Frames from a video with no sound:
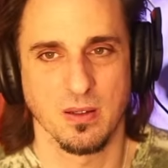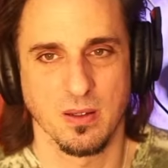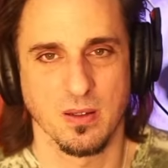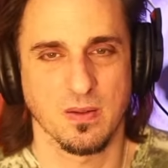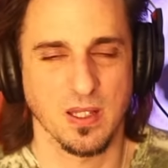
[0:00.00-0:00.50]

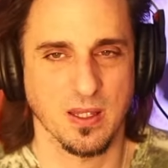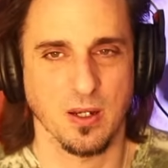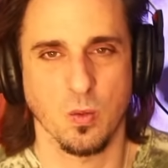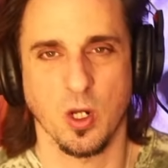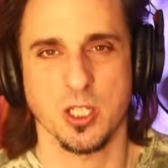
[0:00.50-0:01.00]
sit there
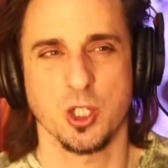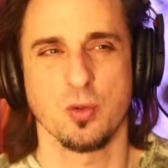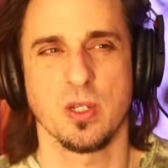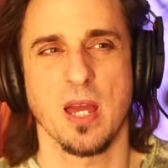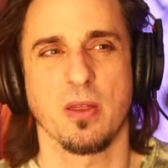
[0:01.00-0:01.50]
and watch you
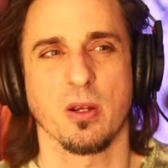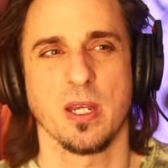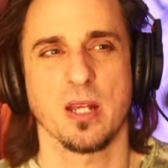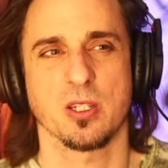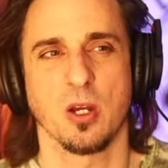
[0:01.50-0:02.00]
dither,
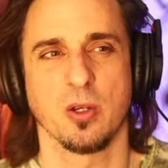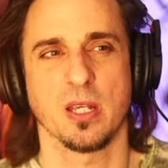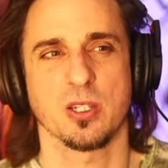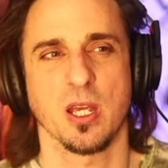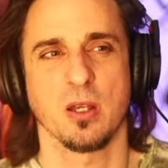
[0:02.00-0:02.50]
yes, no,
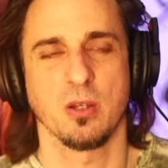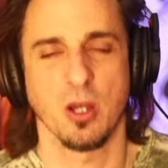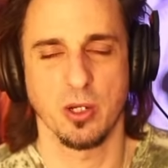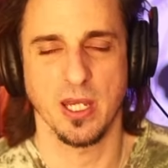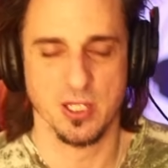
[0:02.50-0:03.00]
yes, yes,
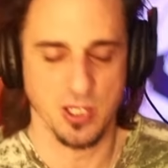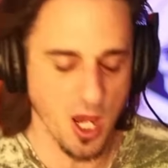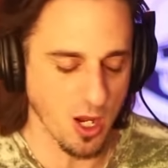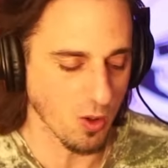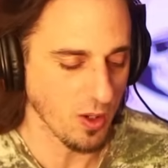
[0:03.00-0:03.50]
no, yes,
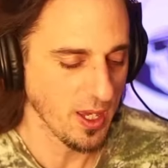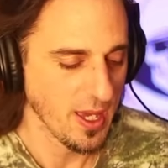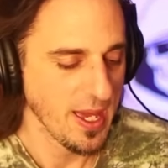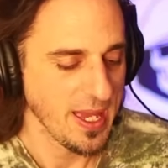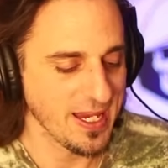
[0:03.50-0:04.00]
no,
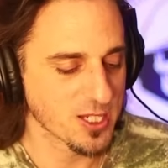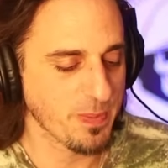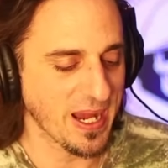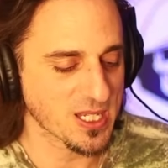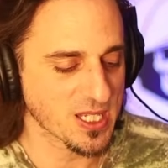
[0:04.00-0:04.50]
is
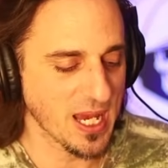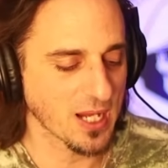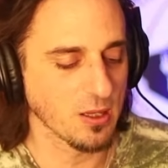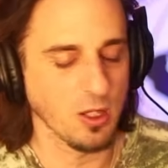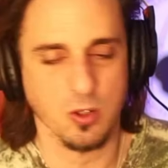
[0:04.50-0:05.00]
by
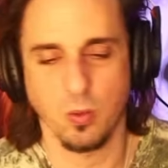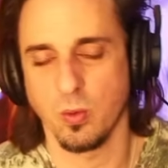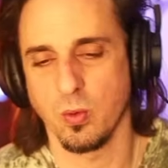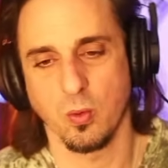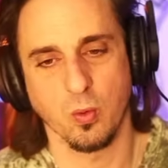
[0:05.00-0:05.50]
saying, look,
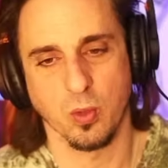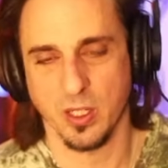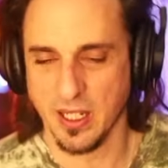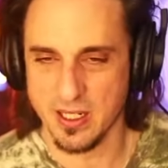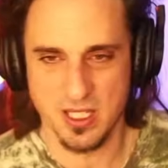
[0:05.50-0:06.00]

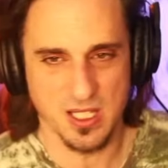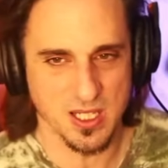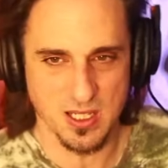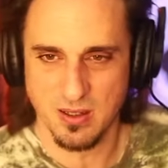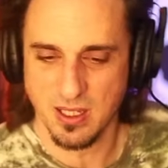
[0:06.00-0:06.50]

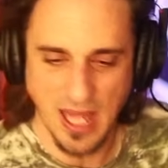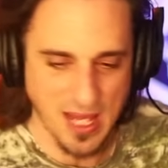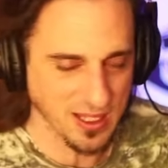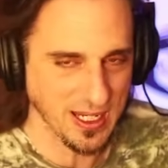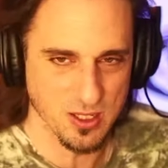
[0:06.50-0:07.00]
the
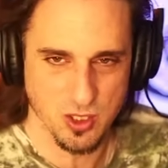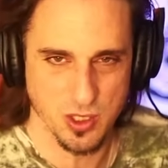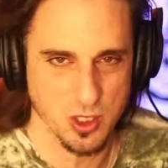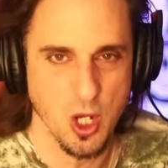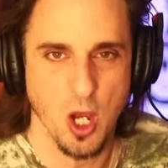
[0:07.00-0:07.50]
Catholic answer is
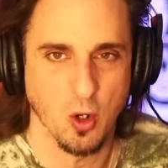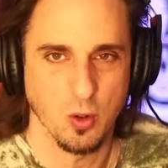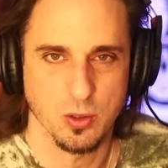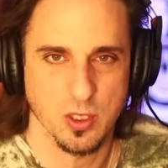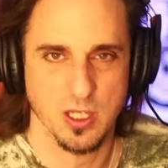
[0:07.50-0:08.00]
no
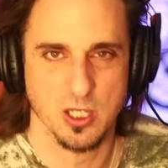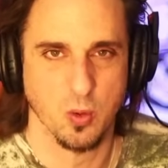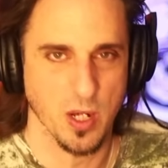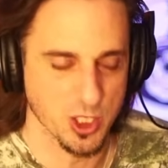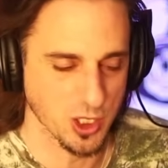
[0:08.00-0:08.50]
to this
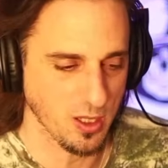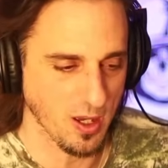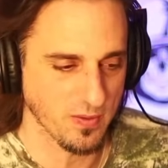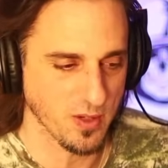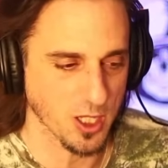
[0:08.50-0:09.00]
question
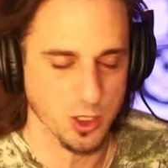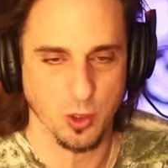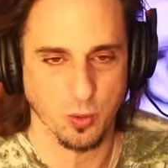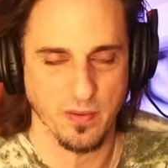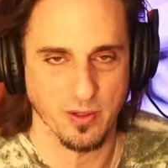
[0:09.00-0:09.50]
of
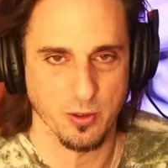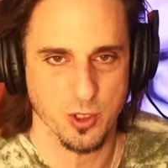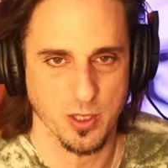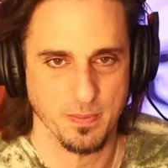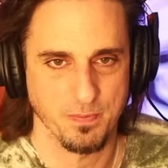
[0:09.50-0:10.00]
doctrinal revolution.